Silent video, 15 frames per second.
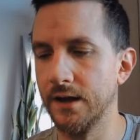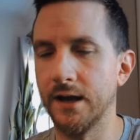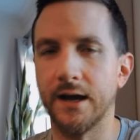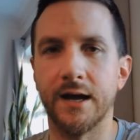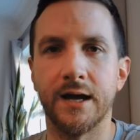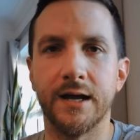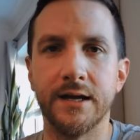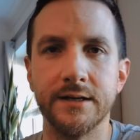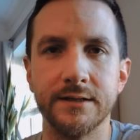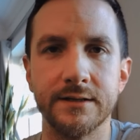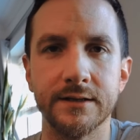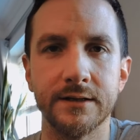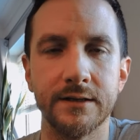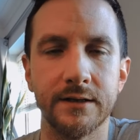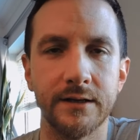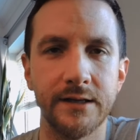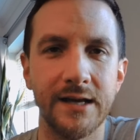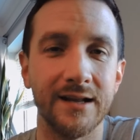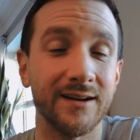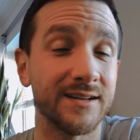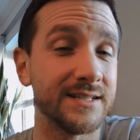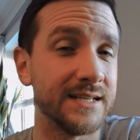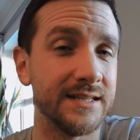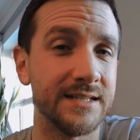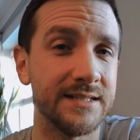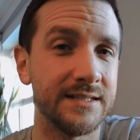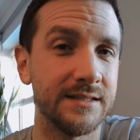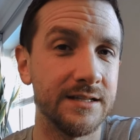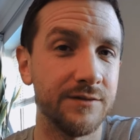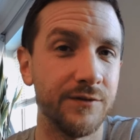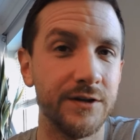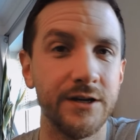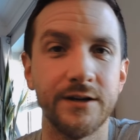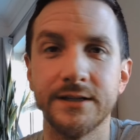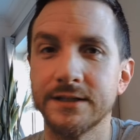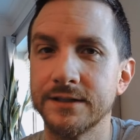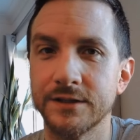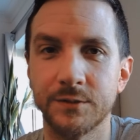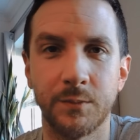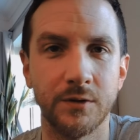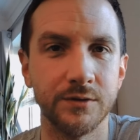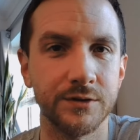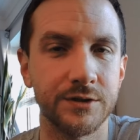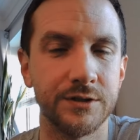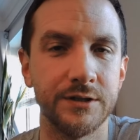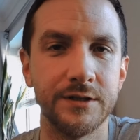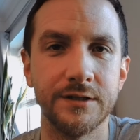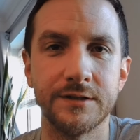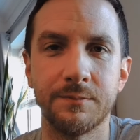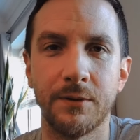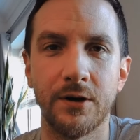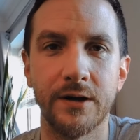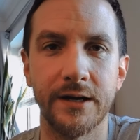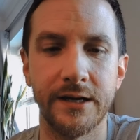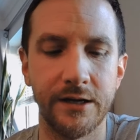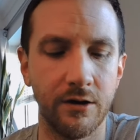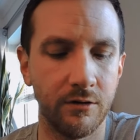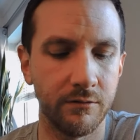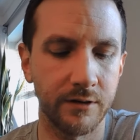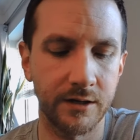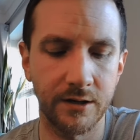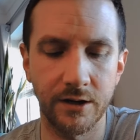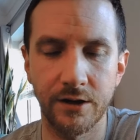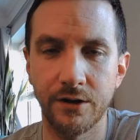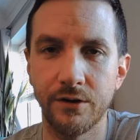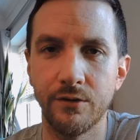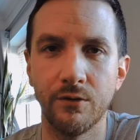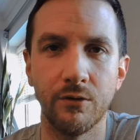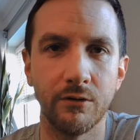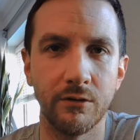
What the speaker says: Yeah, like I said, this video isn't sponsored by ORICO